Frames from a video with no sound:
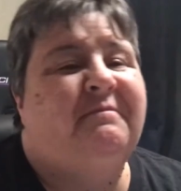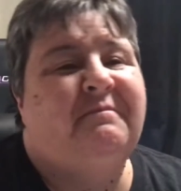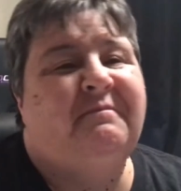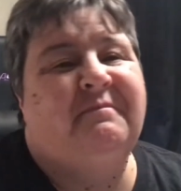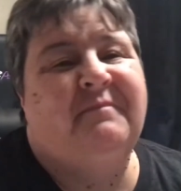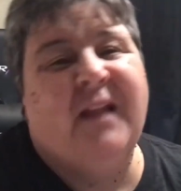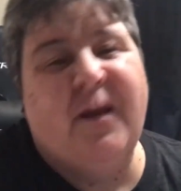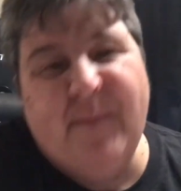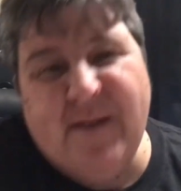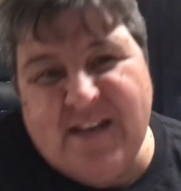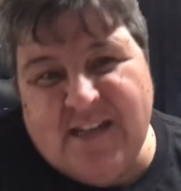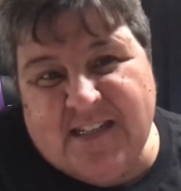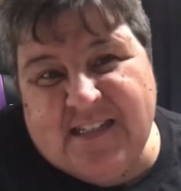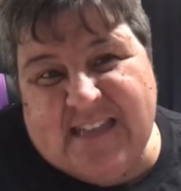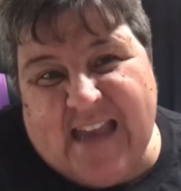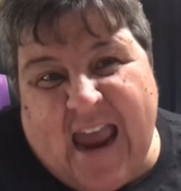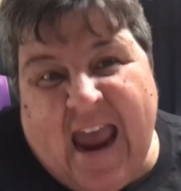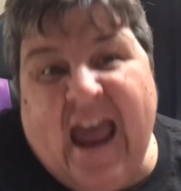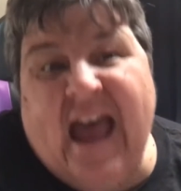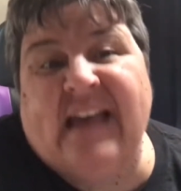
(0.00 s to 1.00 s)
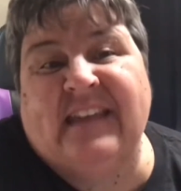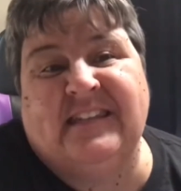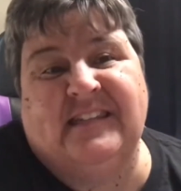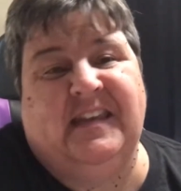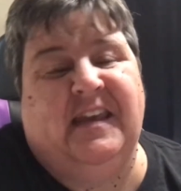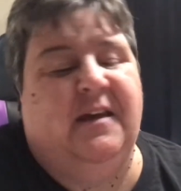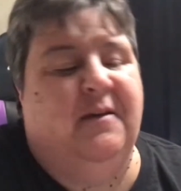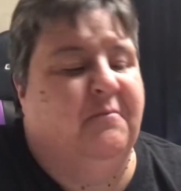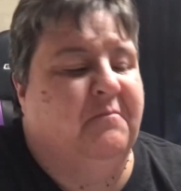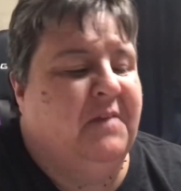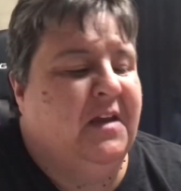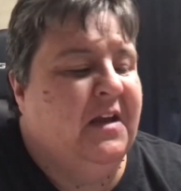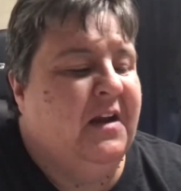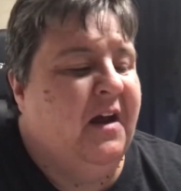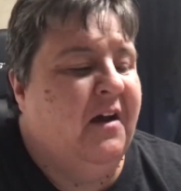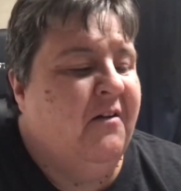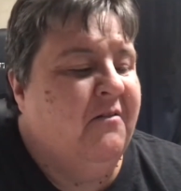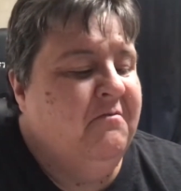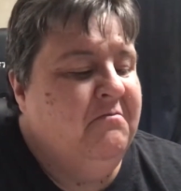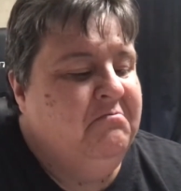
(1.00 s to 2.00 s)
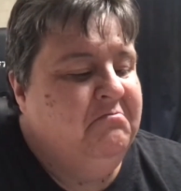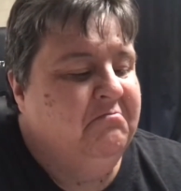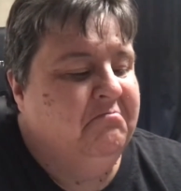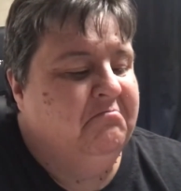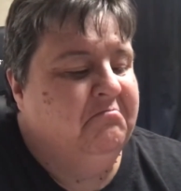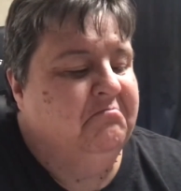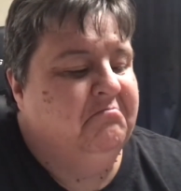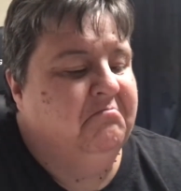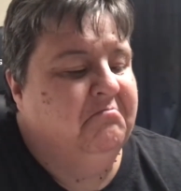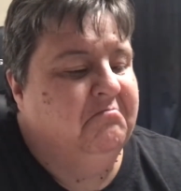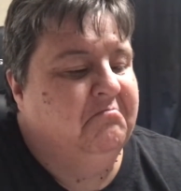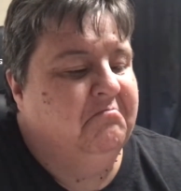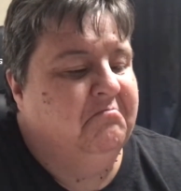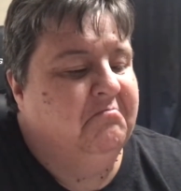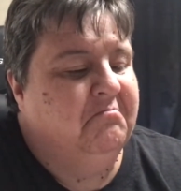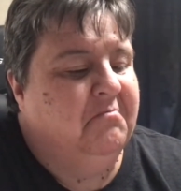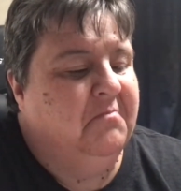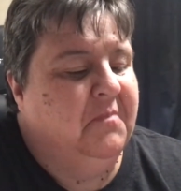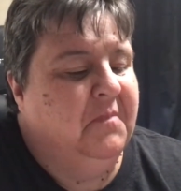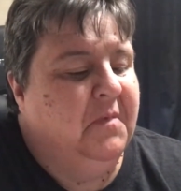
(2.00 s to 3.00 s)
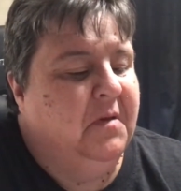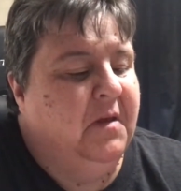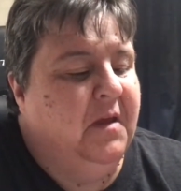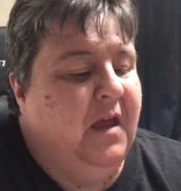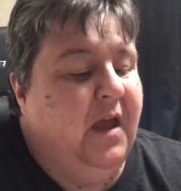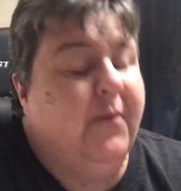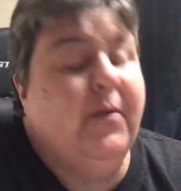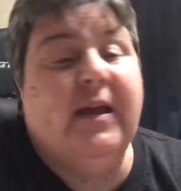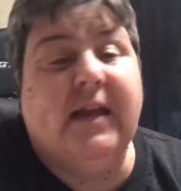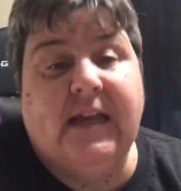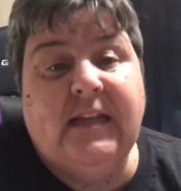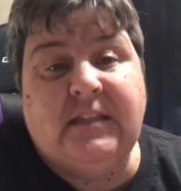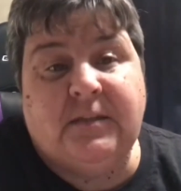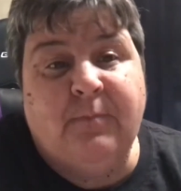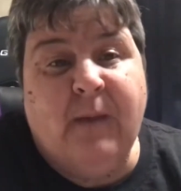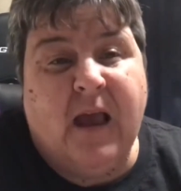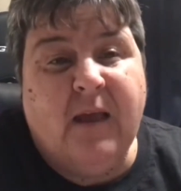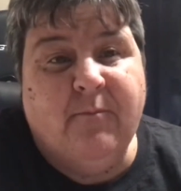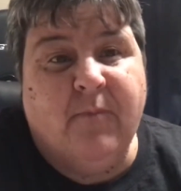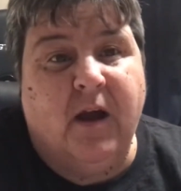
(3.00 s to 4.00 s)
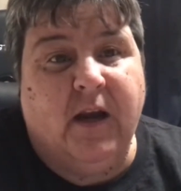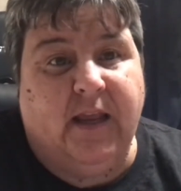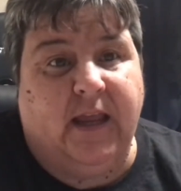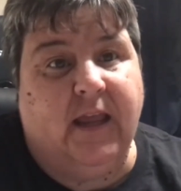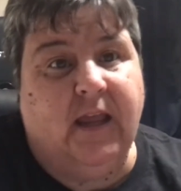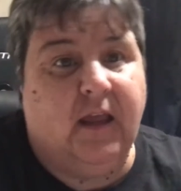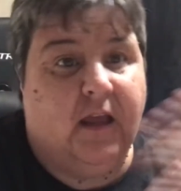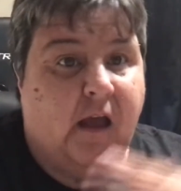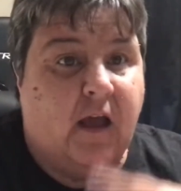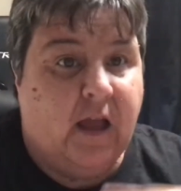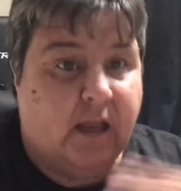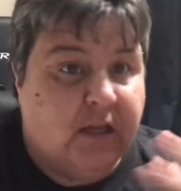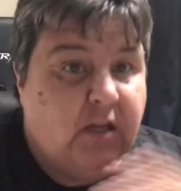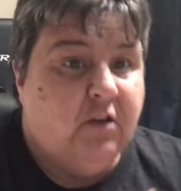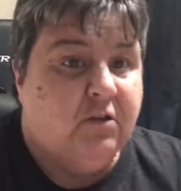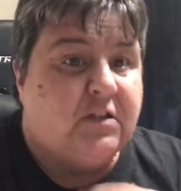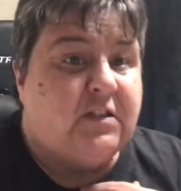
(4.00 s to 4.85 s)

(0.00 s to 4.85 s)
let me just ask him, you know? I mean, it's my money. I used